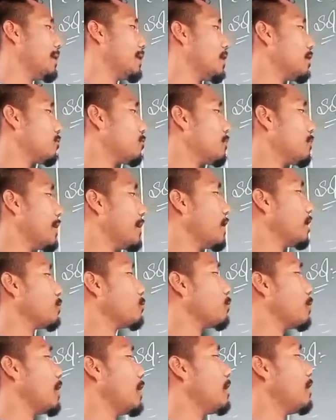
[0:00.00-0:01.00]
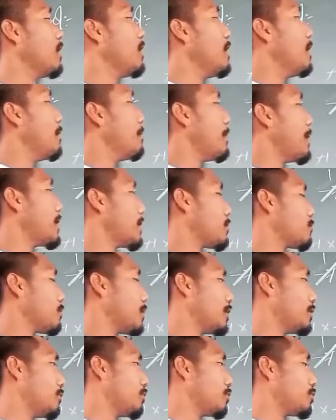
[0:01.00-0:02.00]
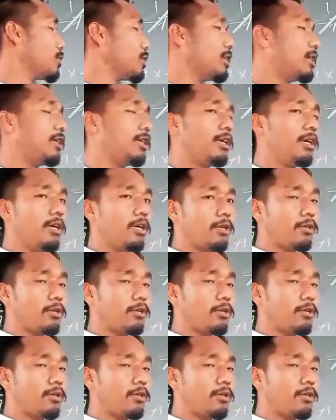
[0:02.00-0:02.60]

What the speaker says: minus, minus 1, minus 1 into 3,